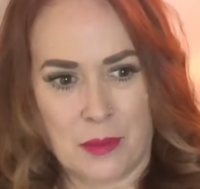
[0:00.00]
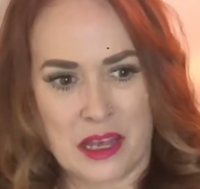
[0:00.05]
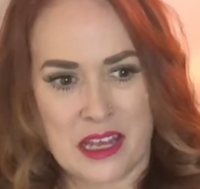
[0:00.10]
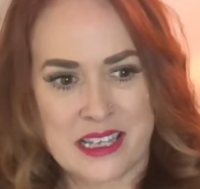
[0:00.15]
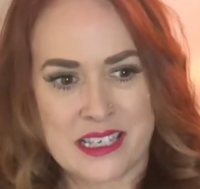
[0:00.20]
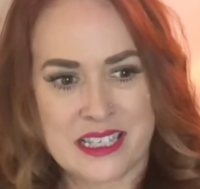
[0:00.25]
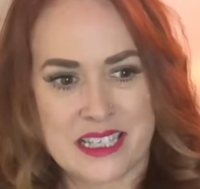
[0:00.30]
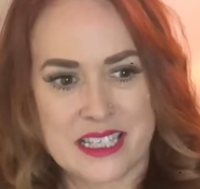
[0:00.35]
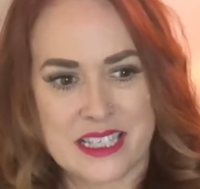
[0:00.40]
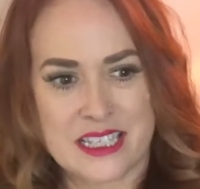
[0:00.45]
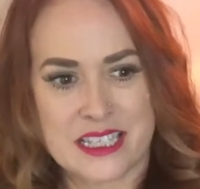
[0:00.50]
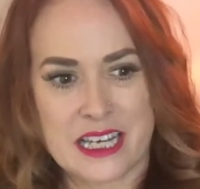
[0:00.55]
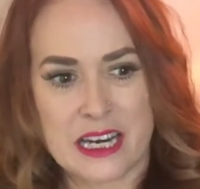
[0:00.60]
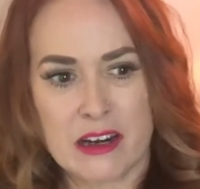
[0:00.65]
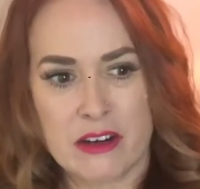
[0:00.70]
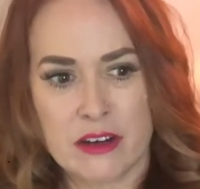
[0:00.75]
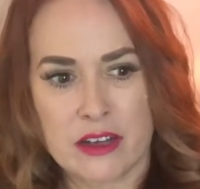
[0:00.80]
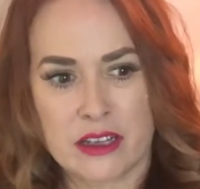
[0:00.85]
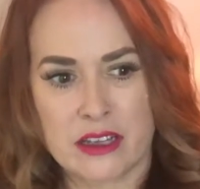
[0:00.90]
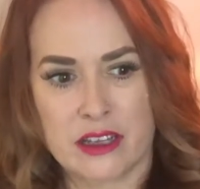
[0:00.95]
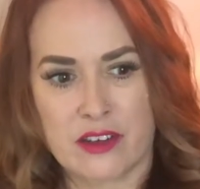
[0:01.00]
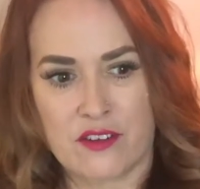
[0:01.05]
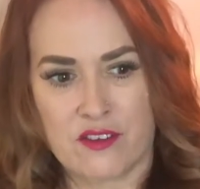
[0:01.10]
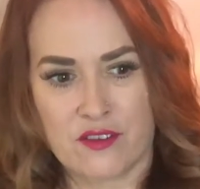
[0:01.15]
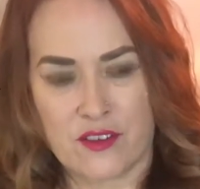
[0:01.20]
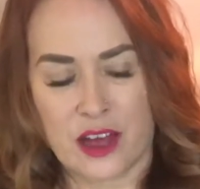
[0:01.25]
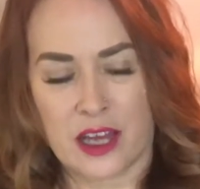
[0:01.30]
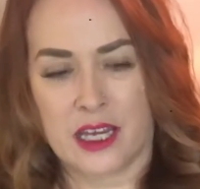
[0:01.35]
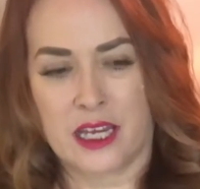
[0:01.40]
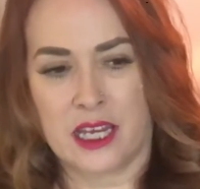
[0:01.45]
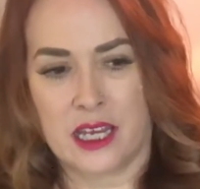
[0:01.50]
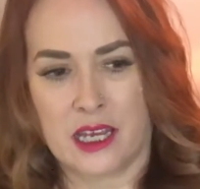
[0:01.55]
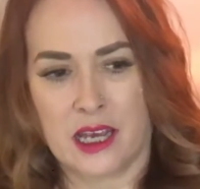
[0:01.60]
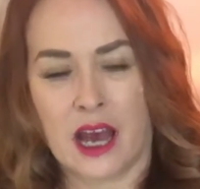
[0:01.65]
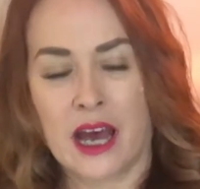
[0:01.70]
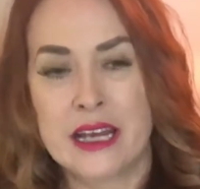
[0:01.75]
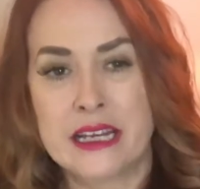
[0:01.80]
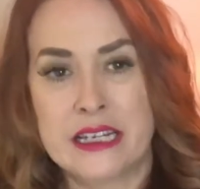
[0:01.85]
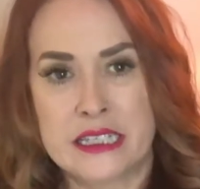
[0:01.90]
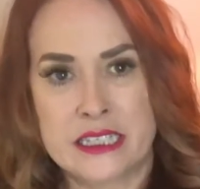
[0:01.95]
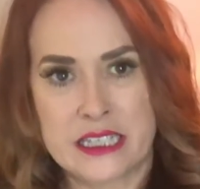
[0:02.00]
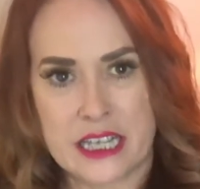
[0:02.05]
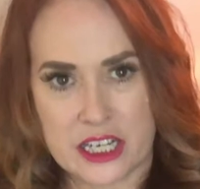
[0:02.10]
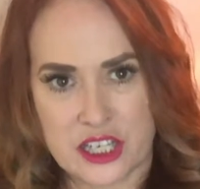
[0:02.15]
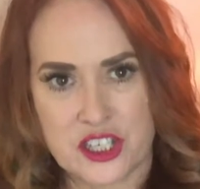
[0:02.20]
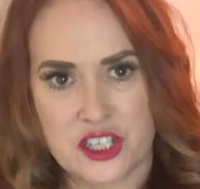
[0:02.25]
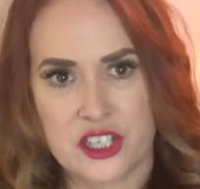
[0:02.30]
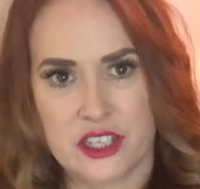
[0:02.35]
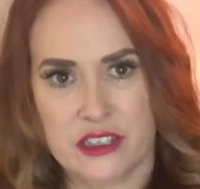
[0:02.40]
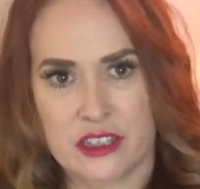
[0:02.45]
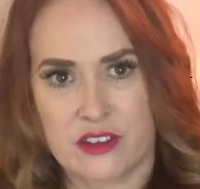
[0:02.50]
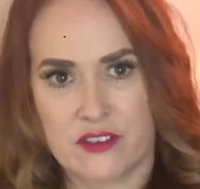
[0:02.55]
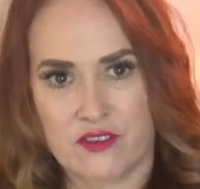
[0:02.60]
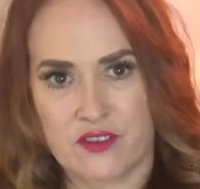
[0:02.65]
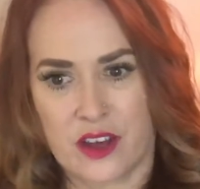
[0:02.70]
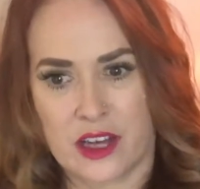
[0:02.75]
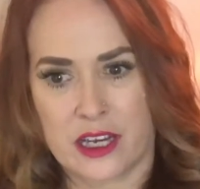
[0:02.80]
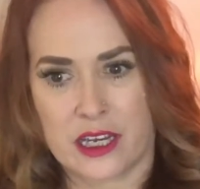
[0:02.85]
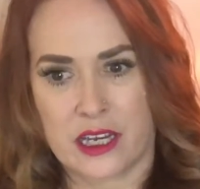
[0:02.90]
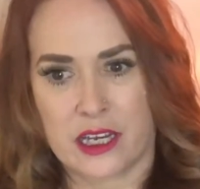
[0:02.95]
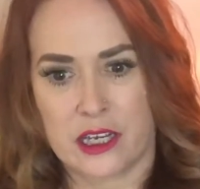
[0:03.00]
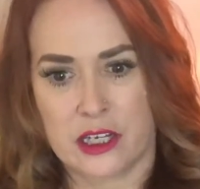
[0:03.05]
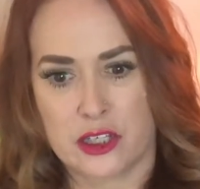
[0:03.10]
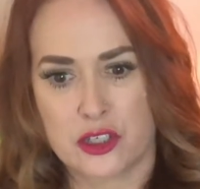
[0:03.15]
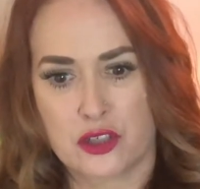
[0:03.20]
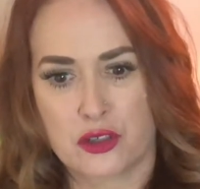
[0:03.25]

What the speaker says: hysterically funny, unintentionally funny